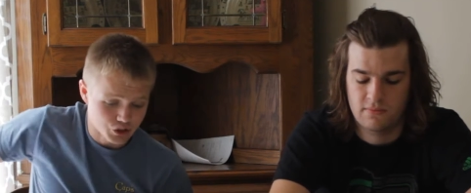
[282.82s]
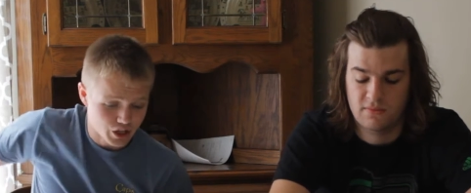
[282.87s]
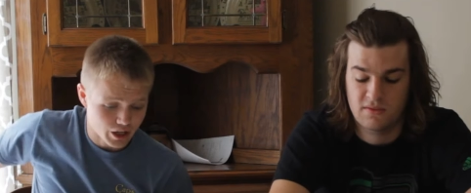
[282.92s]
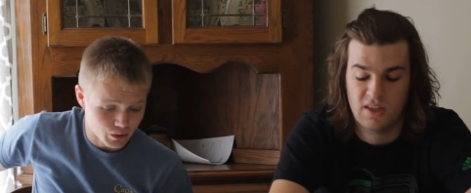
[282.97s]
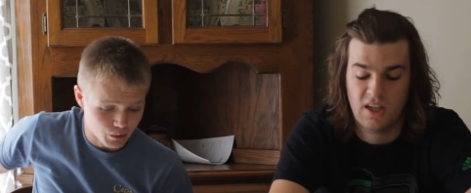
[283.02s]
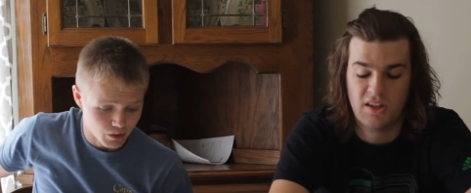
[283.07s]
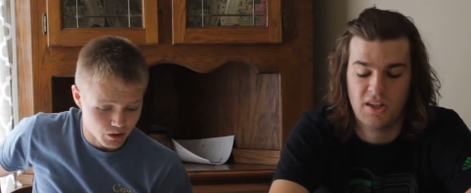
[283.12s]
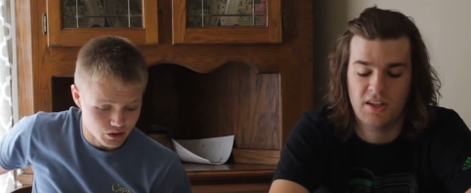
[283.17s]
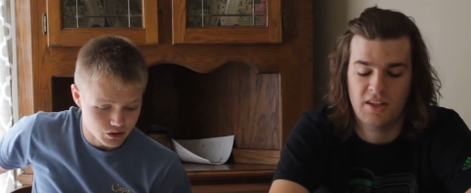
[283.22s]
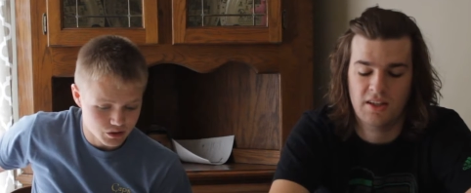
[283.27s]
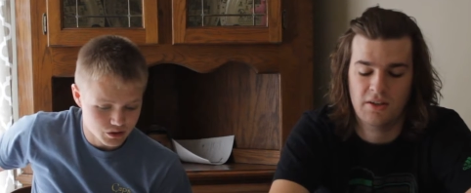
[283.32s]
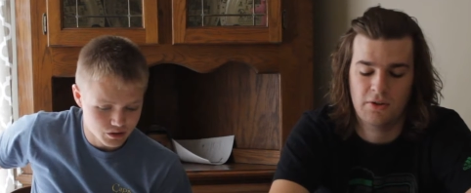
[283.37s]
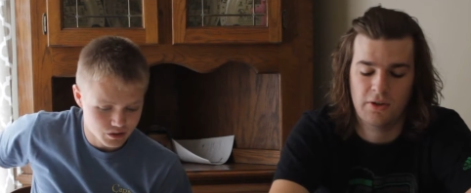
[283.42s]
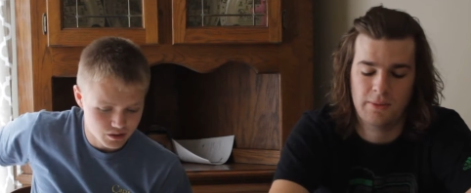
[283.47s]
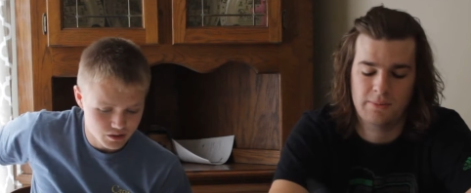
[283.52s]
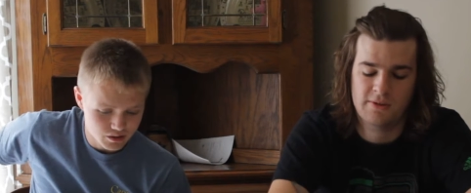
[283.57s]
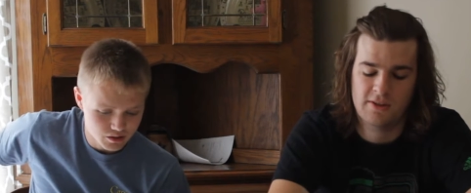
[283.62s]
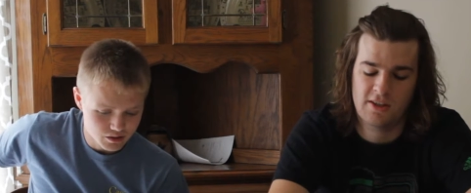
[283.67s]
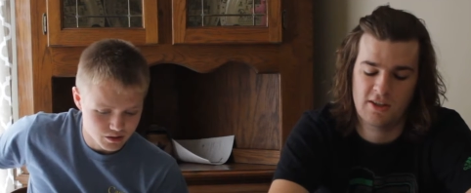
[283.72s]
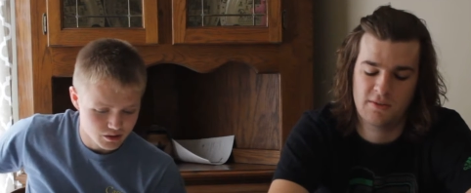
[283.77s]
Speaker 1: Jaguars. I think
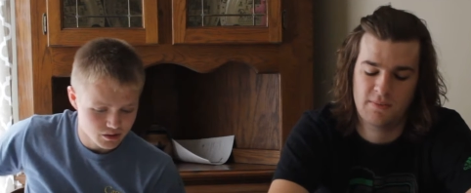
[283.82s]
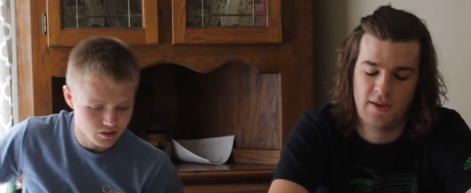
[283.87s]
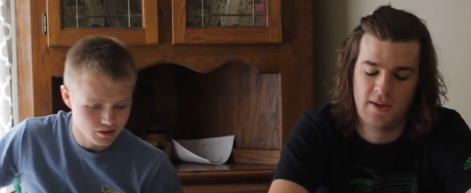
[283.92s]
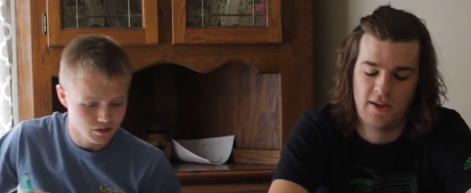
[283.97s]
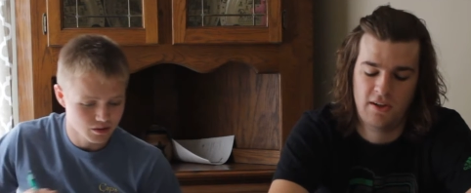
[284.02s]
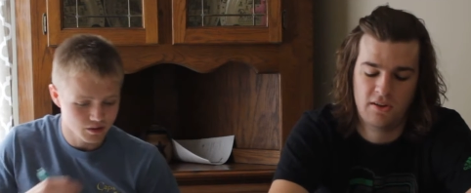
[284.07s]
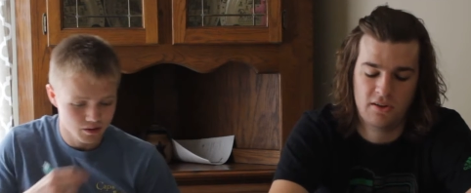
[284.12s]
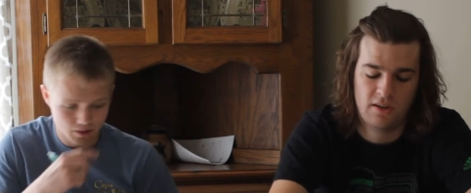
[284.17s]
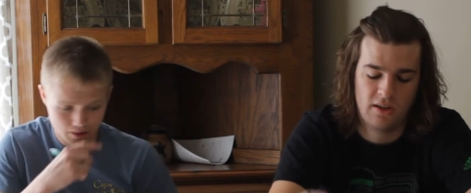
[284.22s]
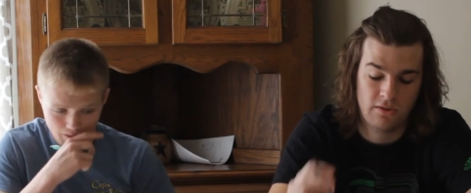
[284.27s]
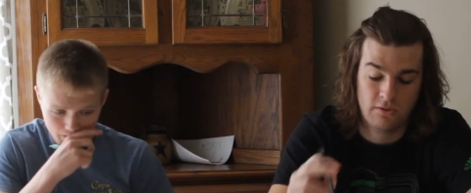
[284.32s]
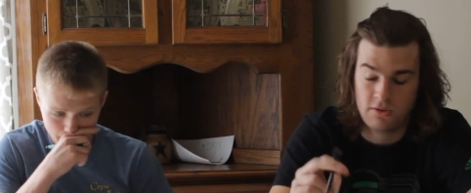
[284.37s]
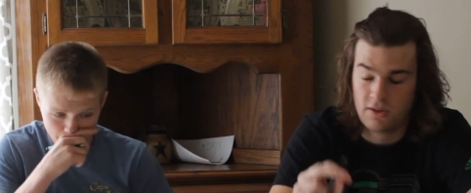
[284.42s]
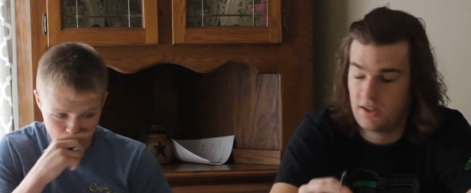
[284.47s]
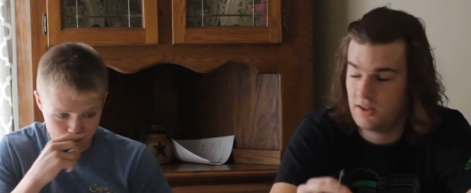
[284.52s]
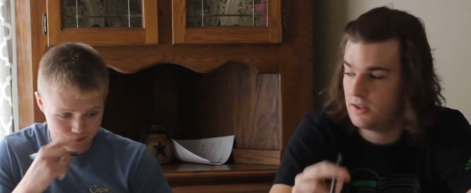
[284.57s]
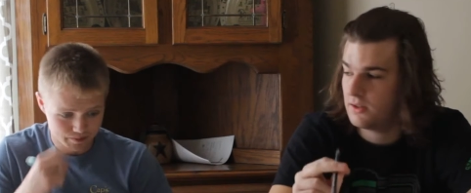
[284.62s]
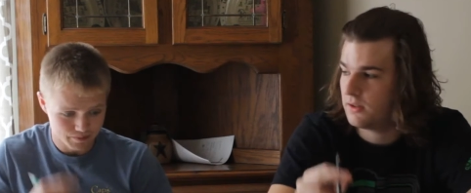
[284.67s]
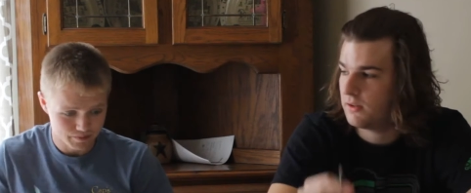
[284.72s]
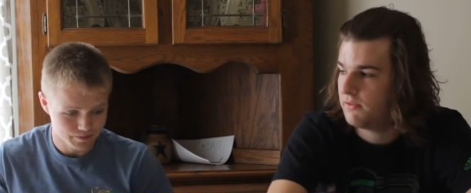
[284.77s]
they'll upset them. I, th I don't
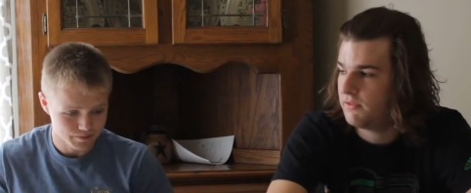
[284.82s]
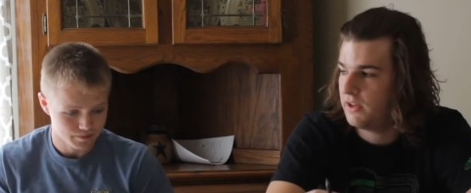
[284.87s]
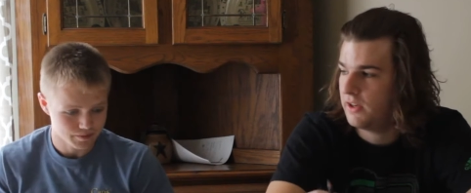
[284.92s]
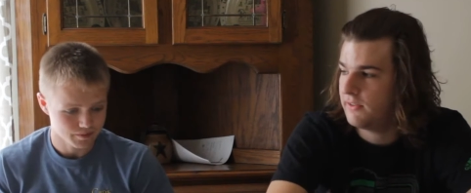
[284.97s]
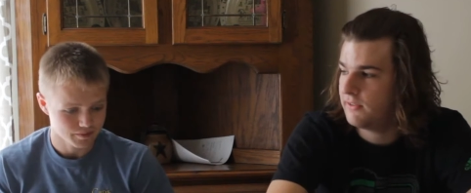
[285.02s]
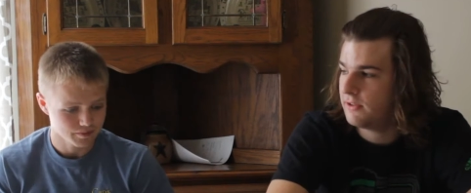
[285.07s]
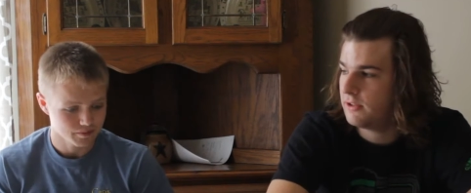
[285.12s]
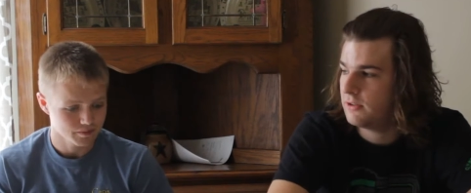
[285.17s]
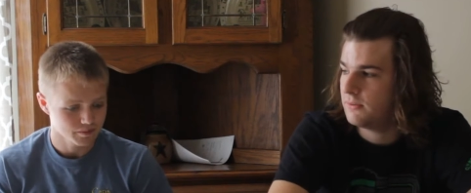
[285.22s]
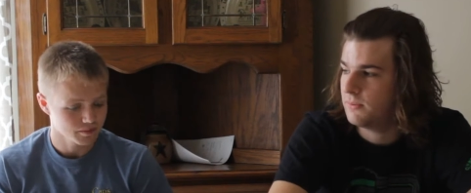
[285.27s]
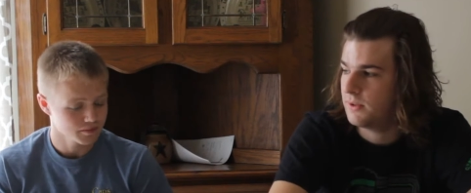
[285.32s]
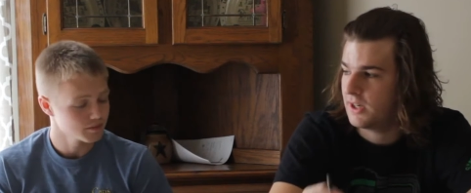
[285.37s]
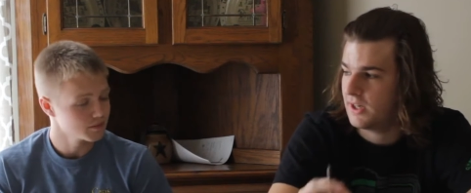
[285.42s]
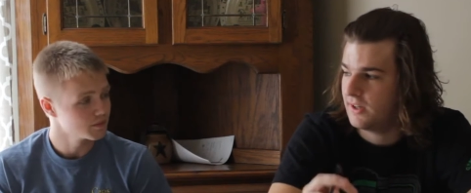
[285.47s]
think they're the favorite,